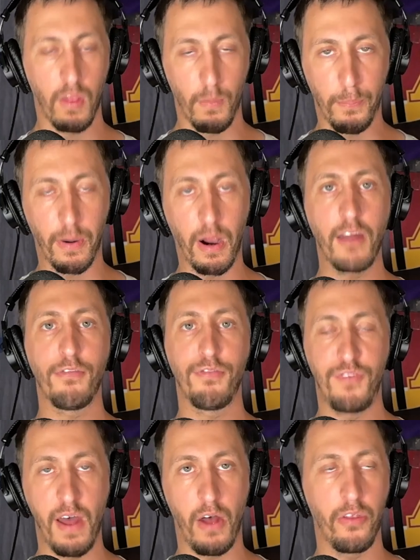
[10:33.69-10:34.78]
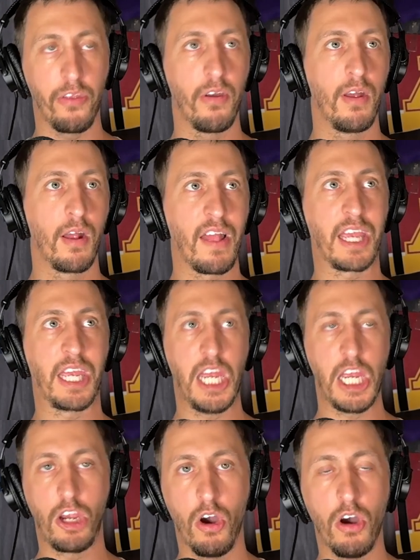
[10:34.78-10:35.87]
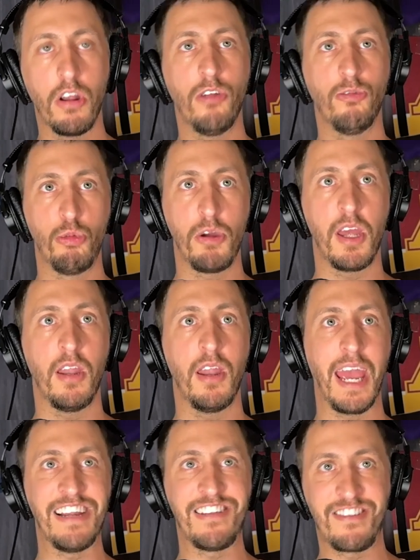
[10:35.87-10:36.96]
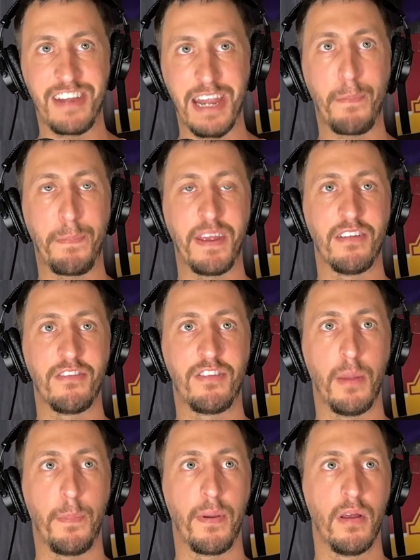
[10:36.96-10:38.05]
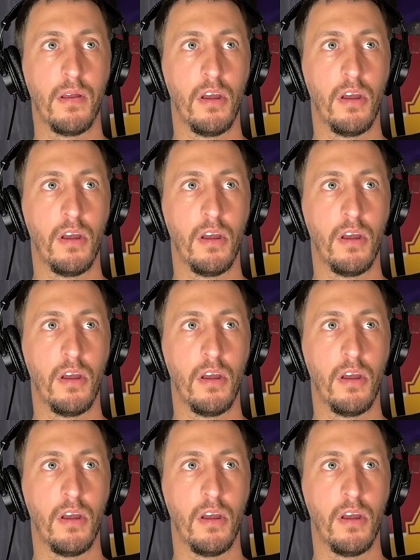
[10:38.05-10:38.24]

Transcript: LeBron felt like he couldn't win a championship